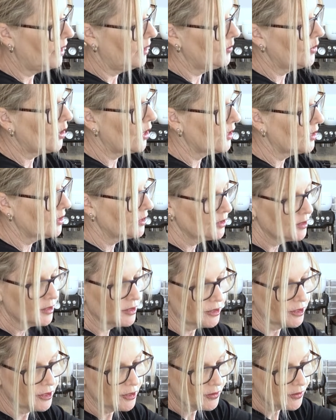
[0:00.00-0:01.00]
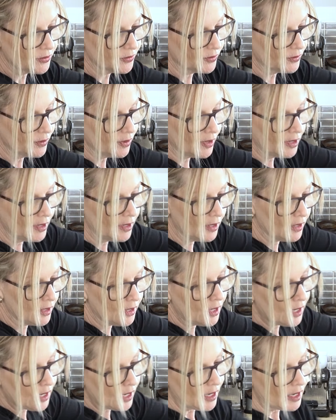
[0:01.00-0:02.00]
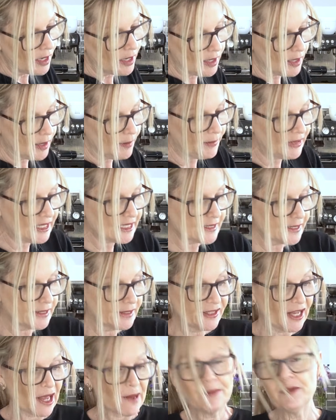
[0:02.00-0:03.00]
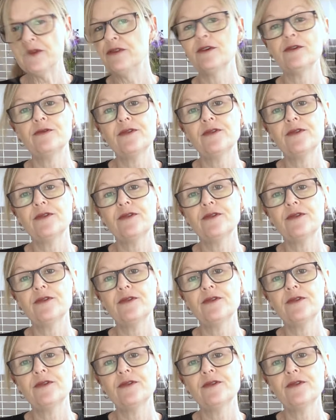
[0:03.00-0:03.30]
am going to blitz this up for